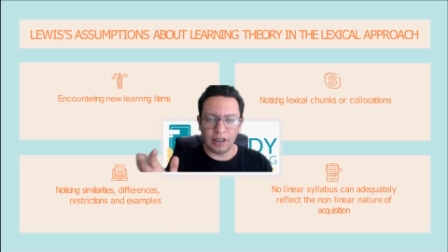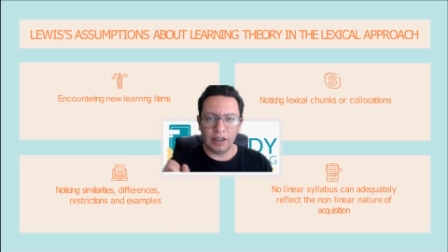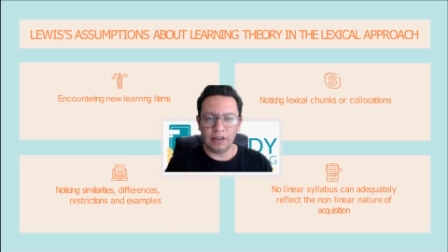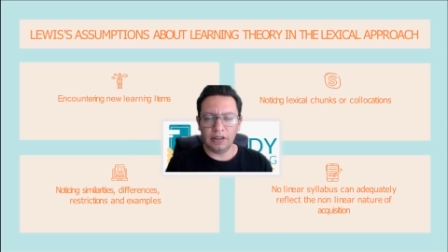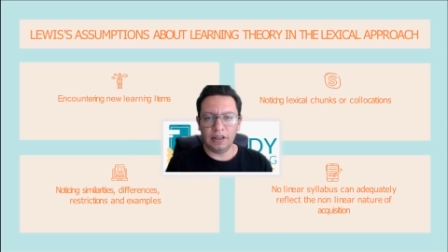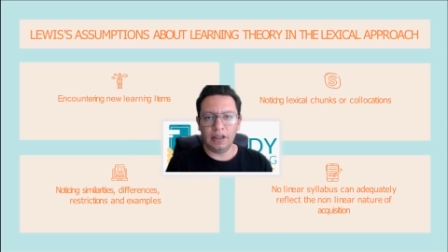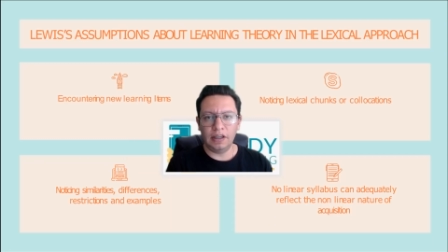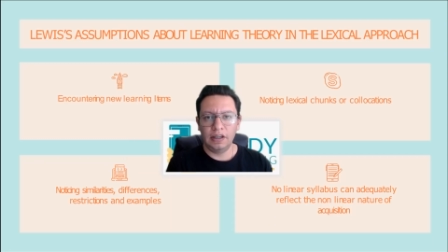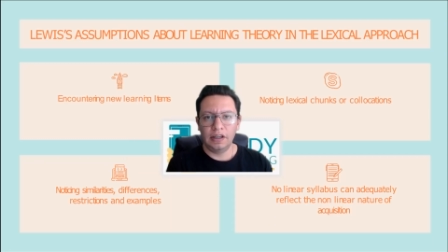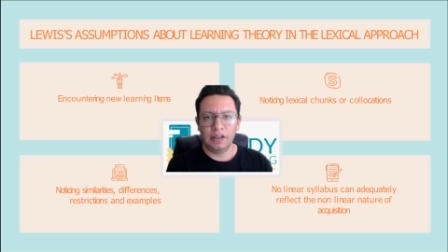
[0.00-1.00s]
in
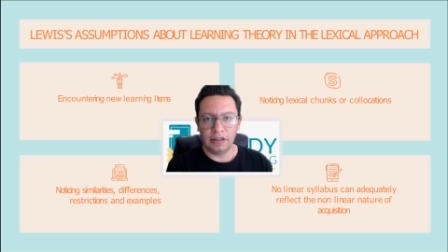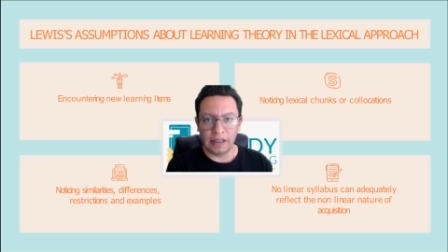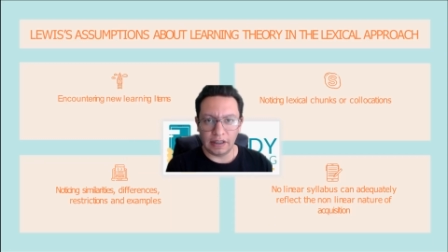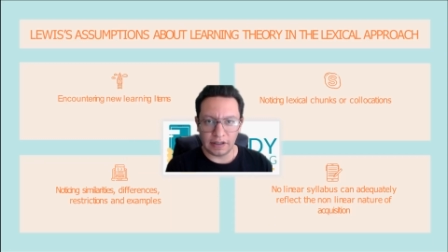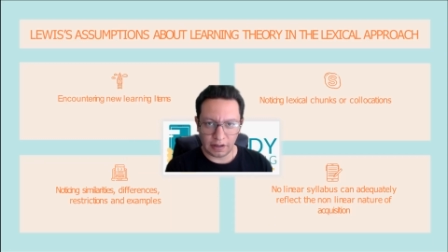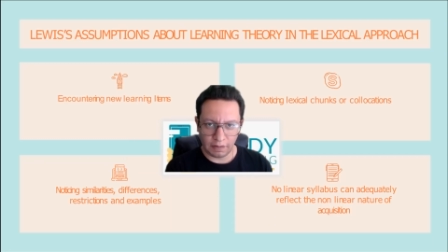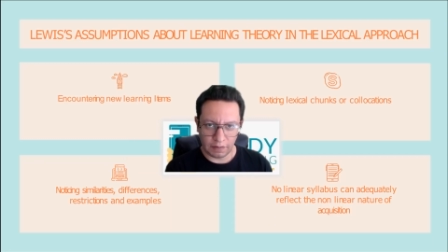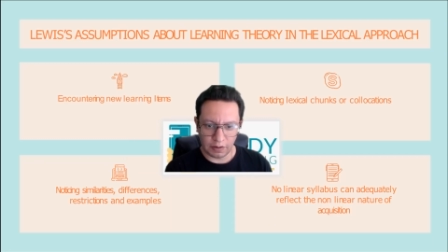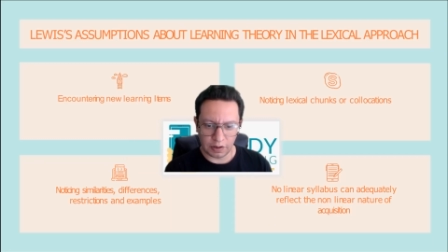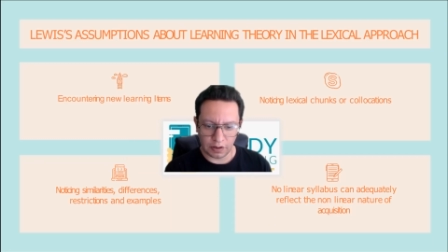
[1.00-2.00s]
the needs
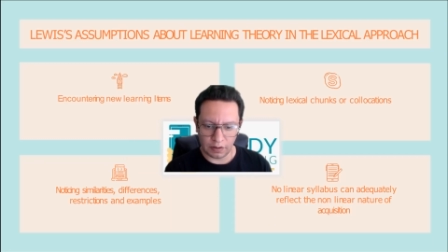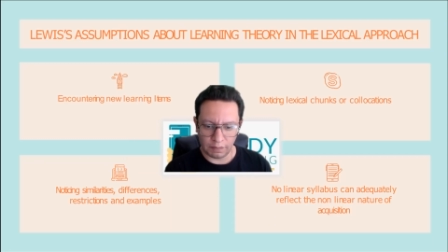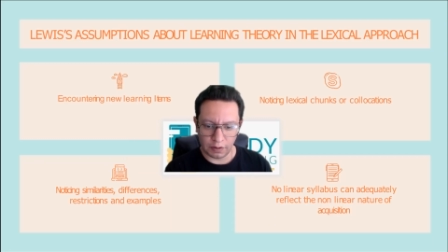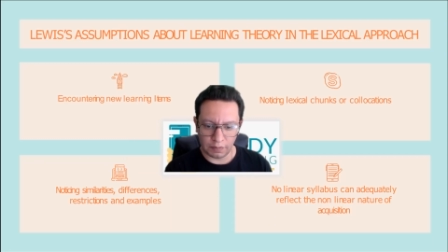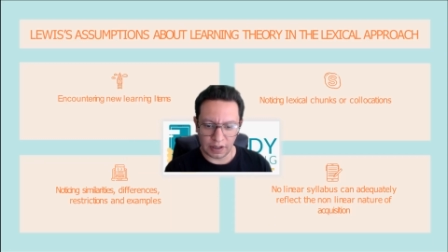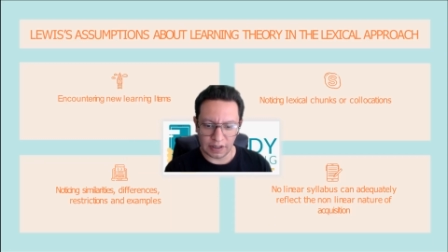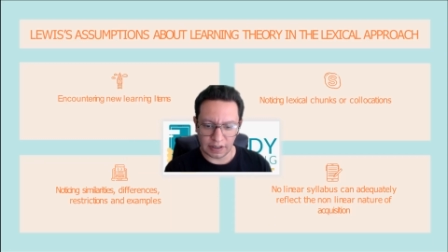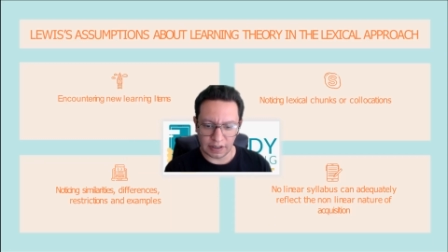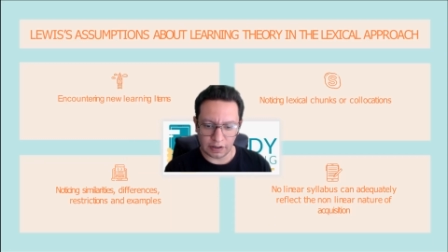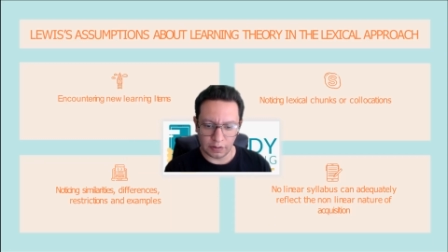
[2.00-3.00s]
from his
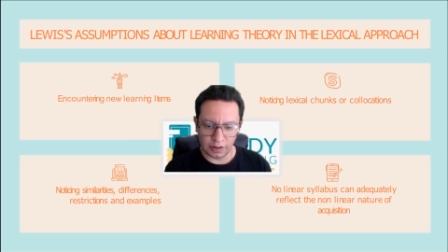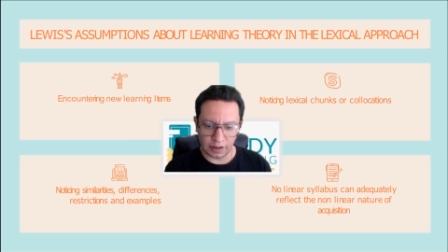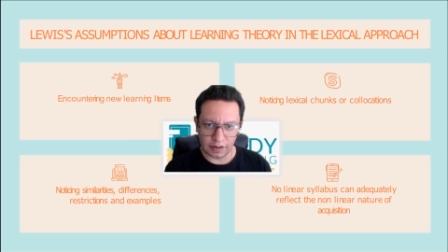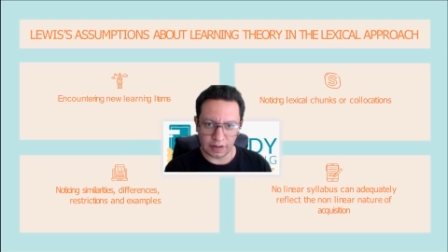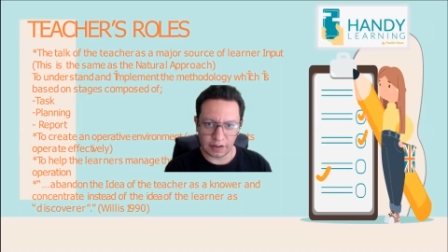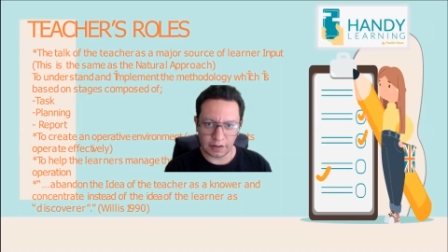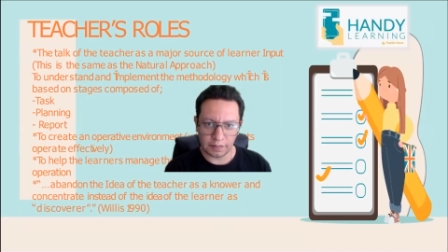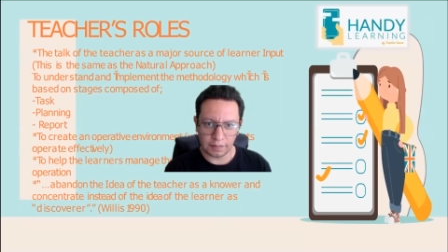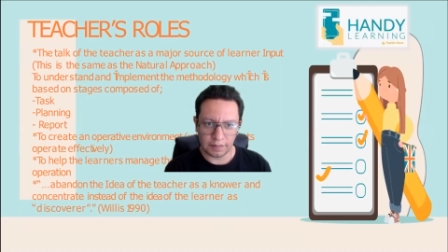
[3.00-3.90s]
students.